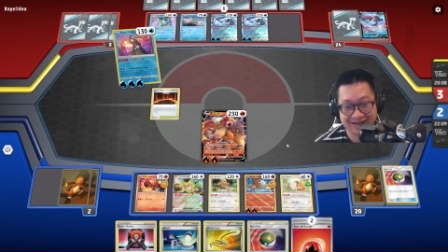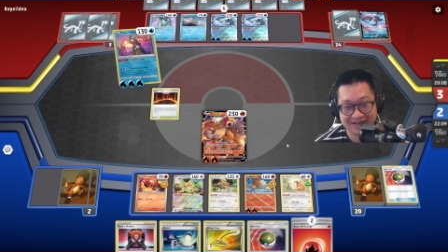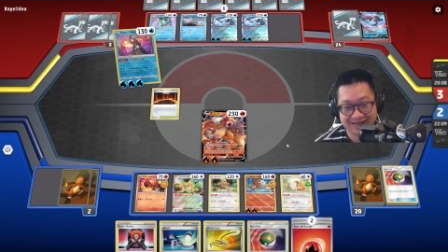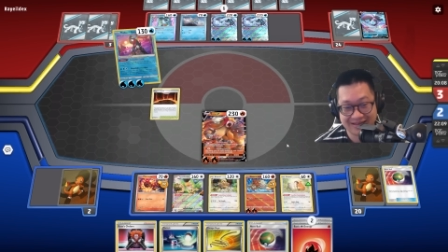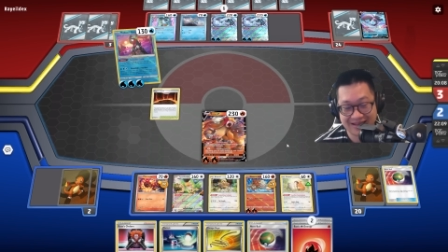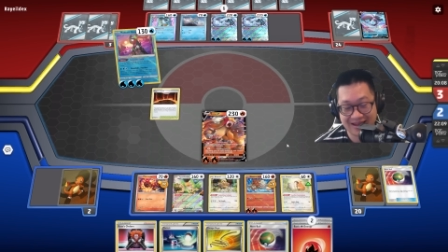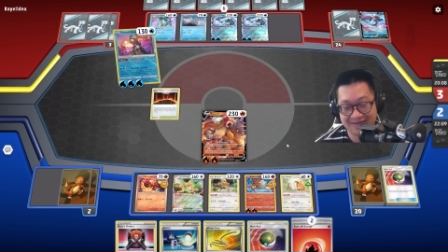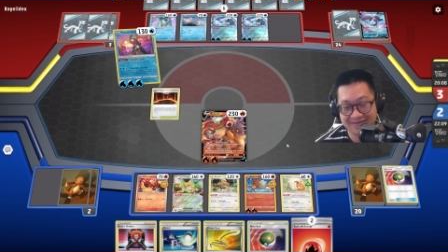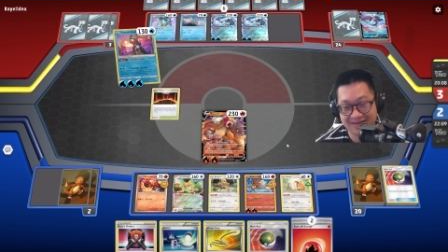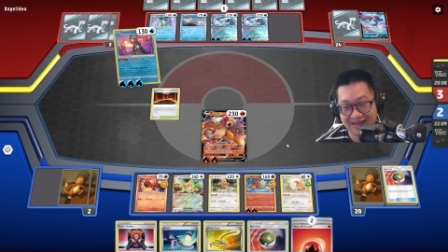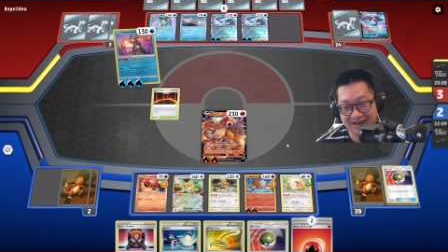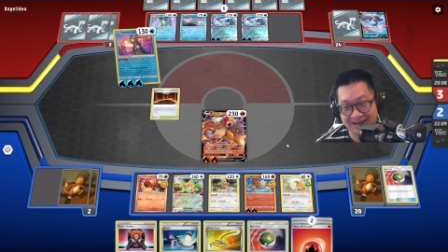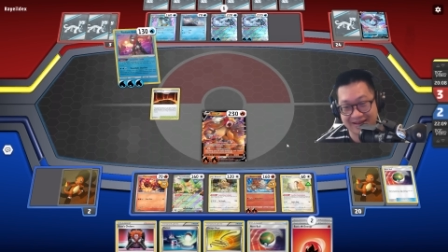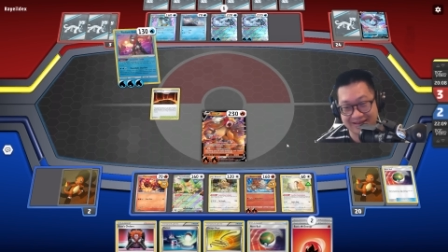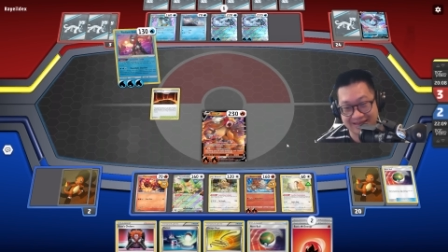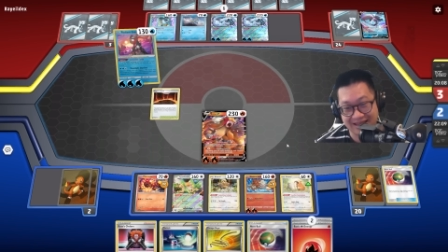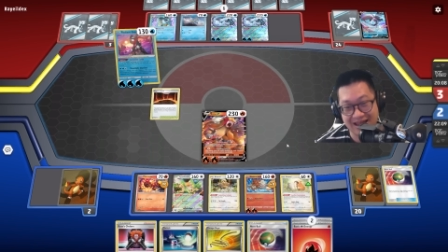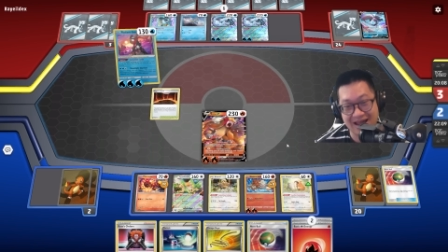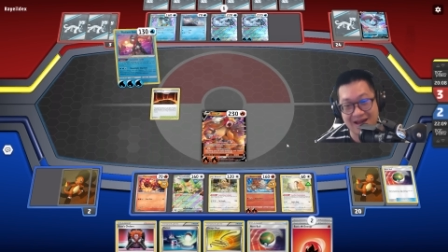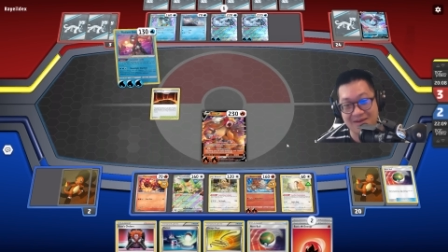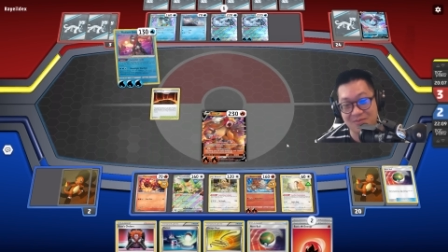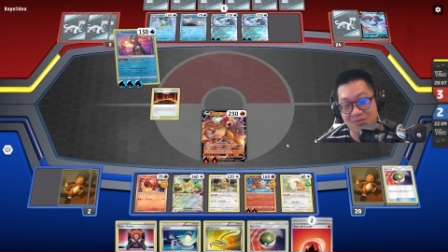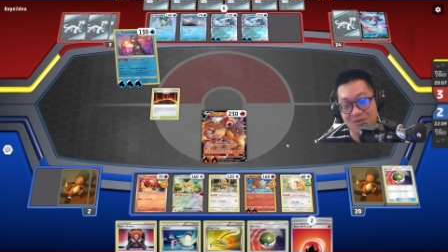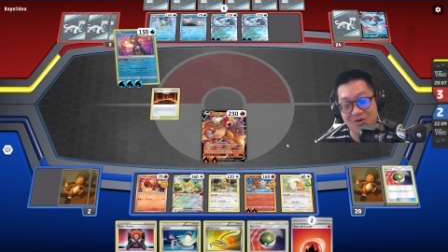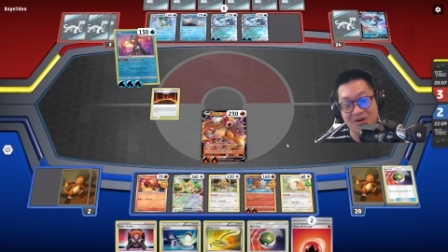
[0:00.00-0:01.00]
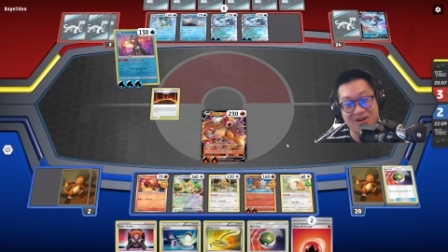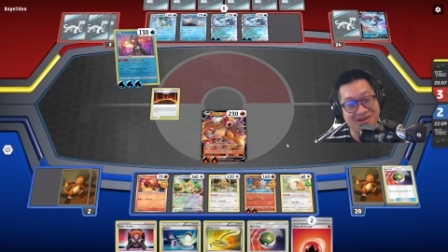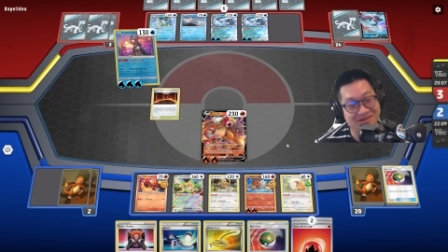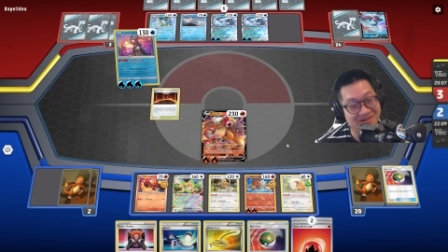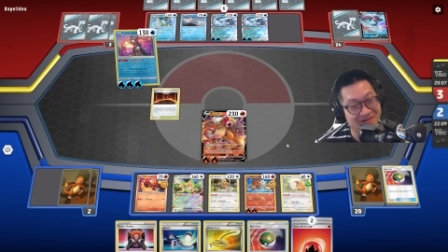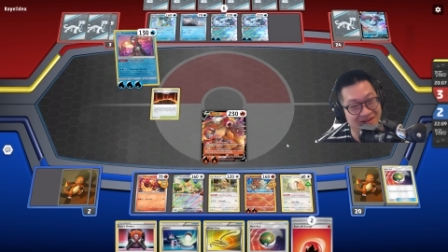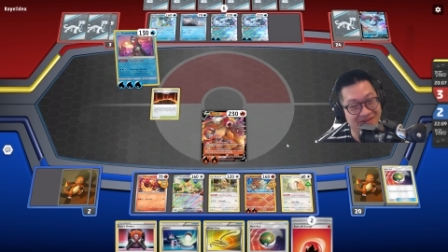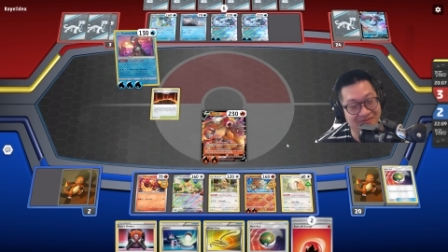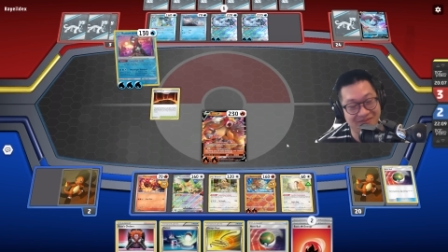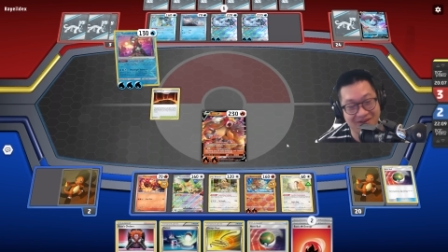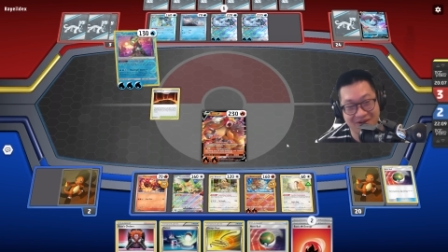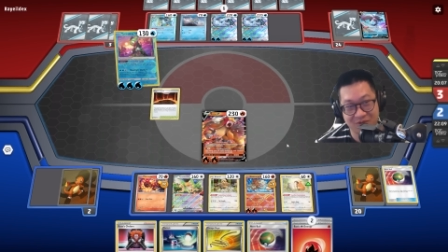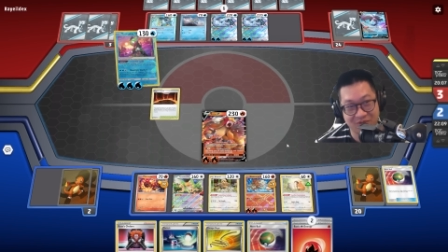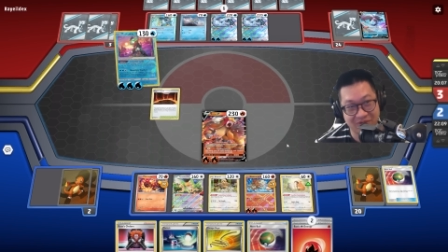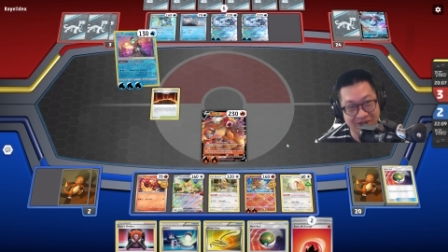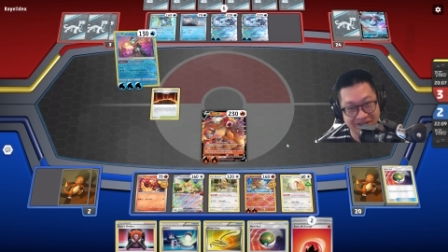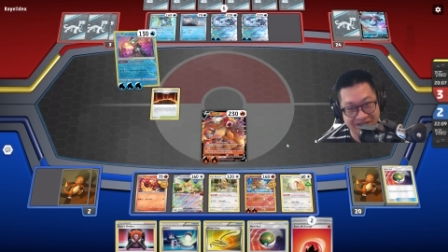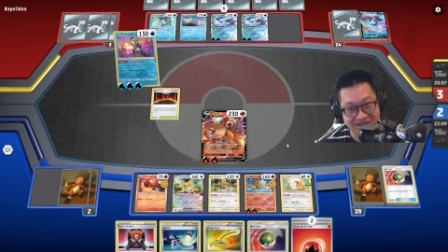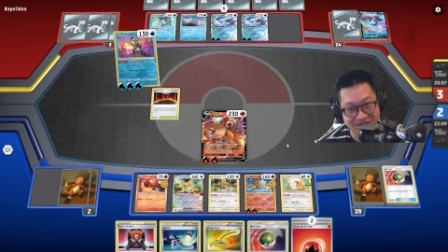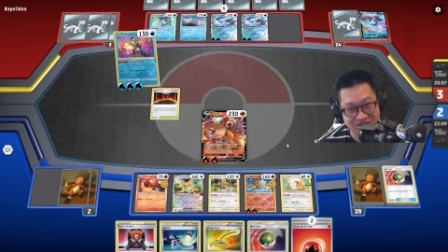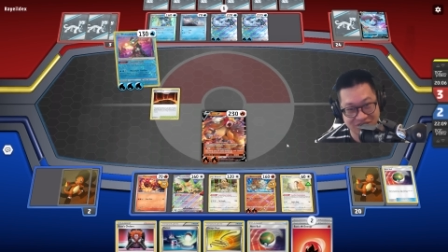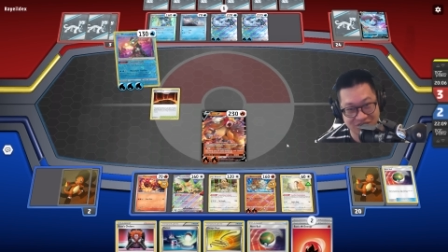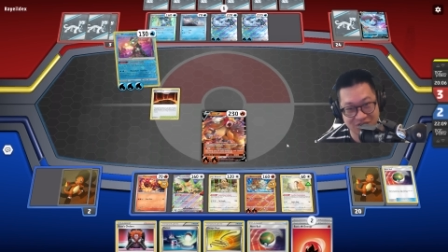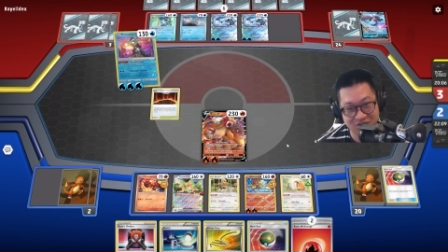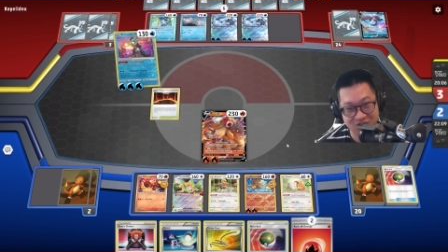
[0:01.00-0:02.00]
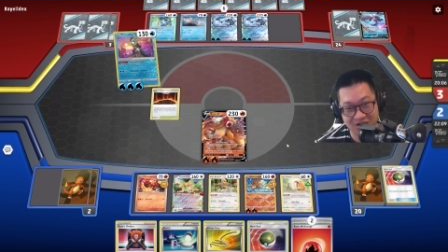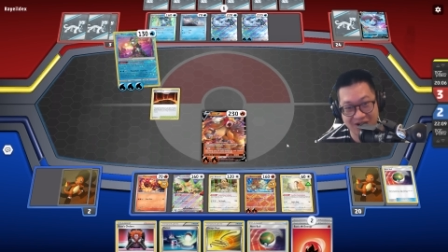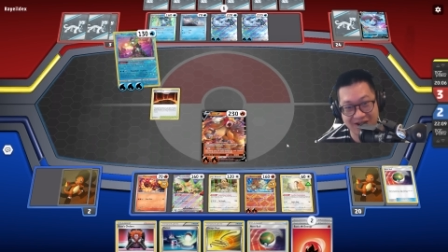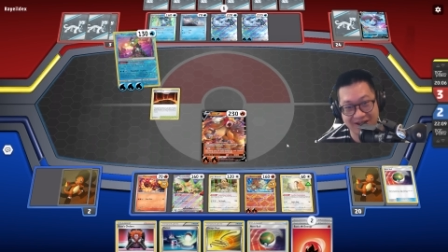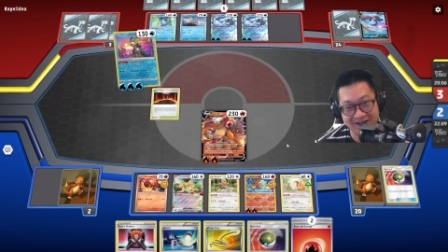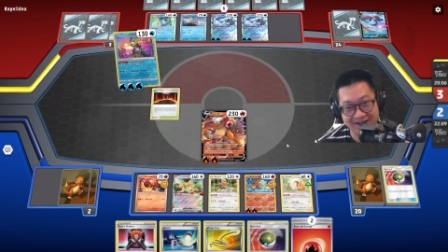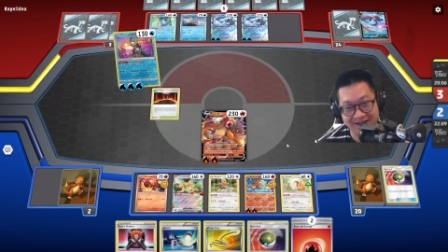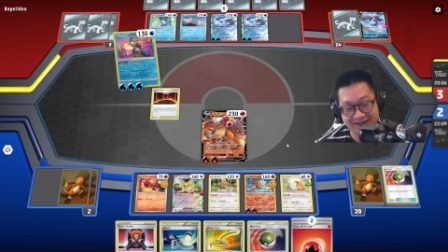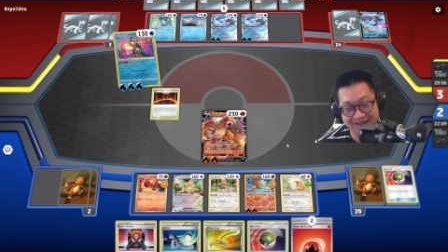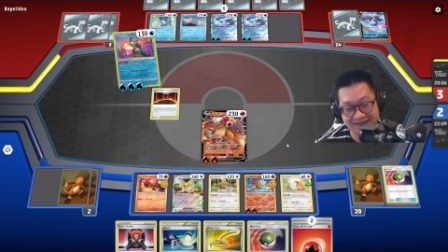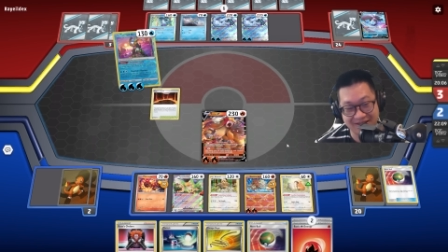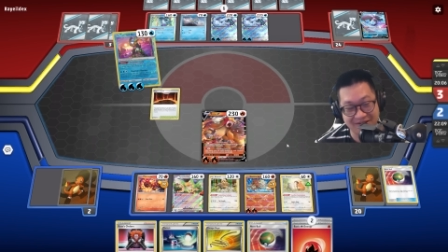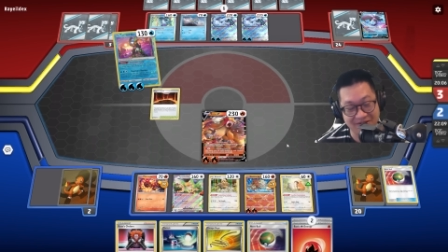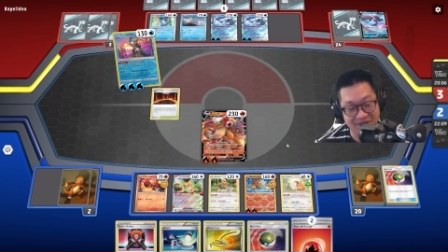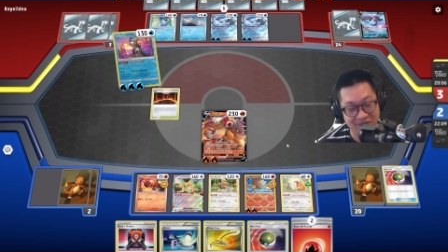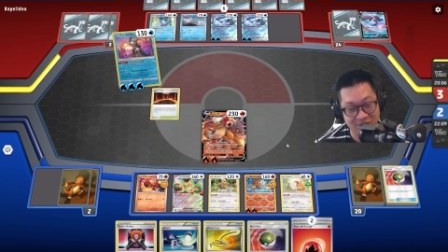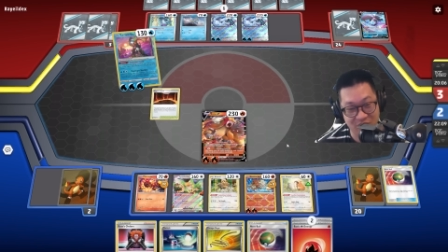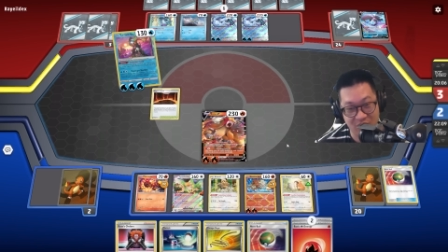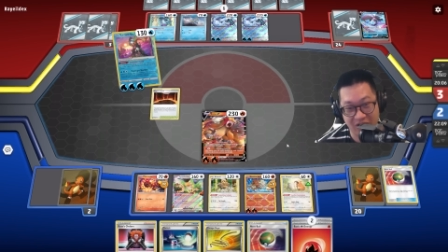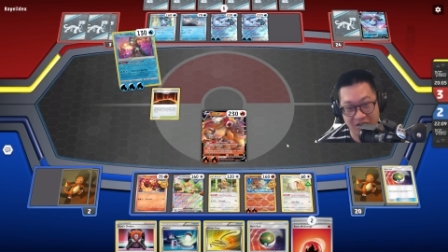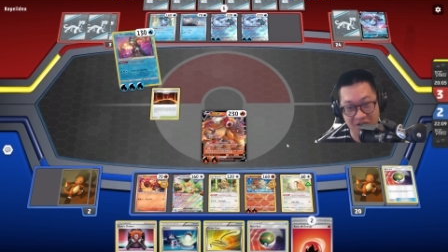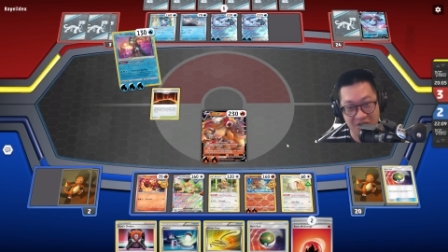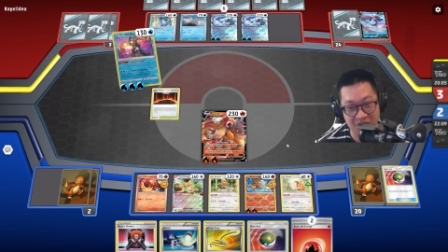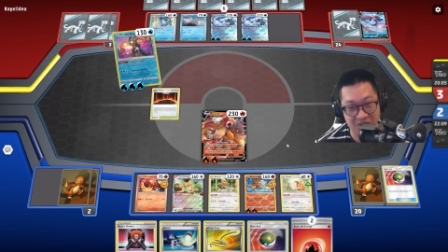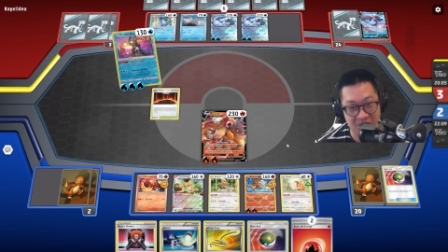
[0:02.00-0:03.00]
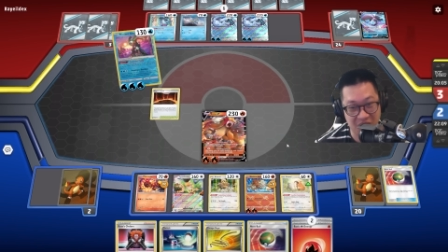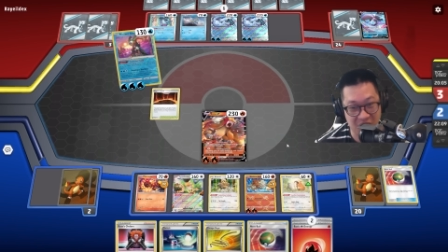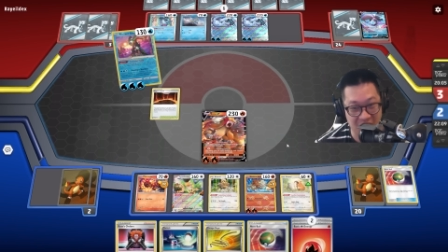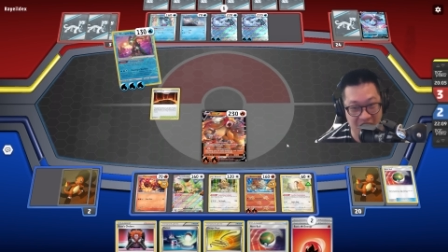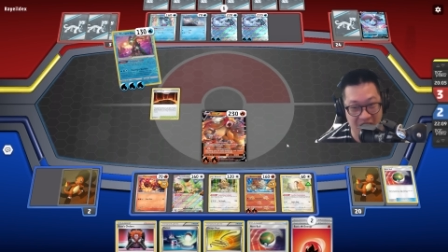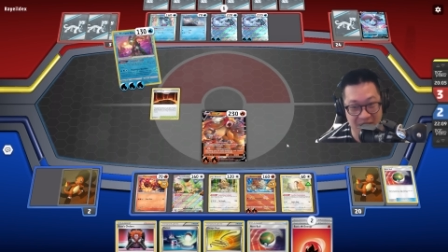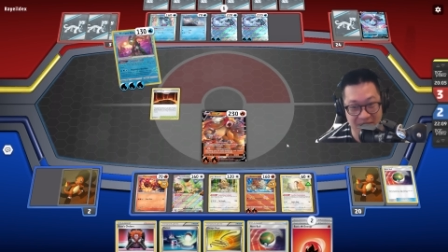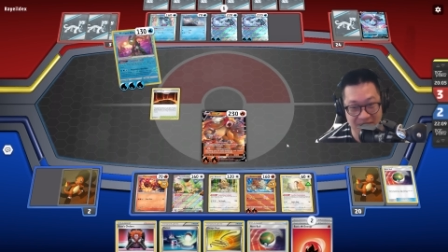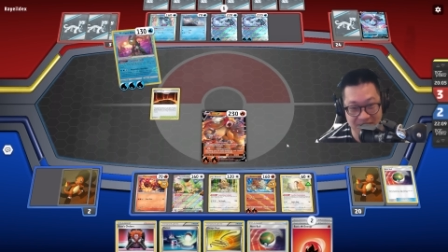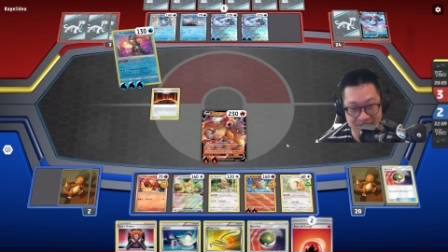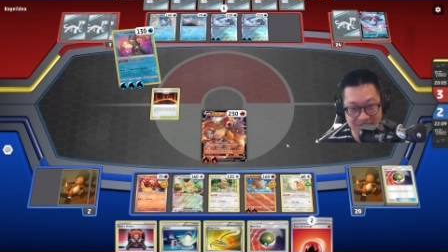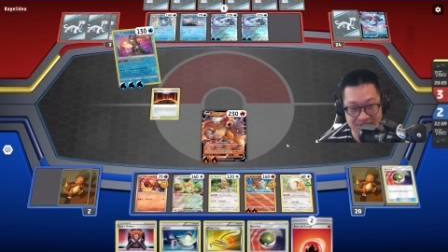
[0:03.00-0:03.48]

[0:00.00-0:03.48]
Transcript: Now, like, now I'm wondering if I really should try to get another Fuecoco up.